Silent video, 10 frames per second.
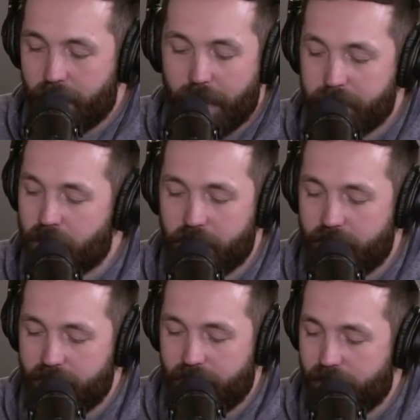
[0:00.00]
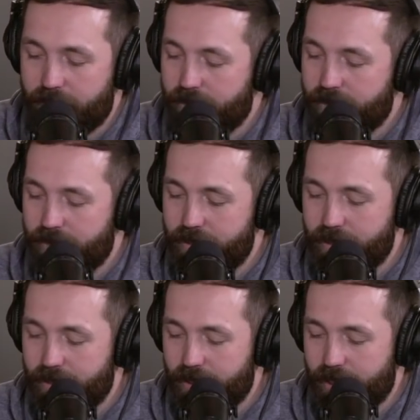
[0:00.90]
I'm sorry. I know.
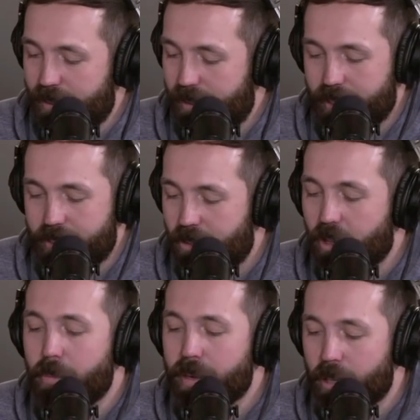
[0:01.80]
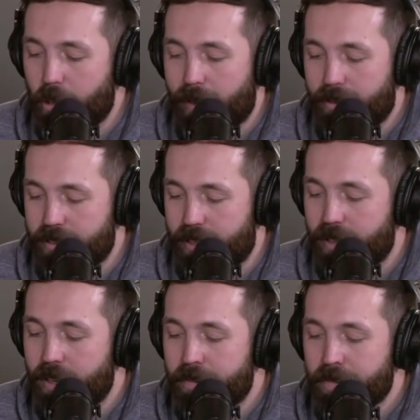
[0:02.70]
Listen, nothing we can do about it.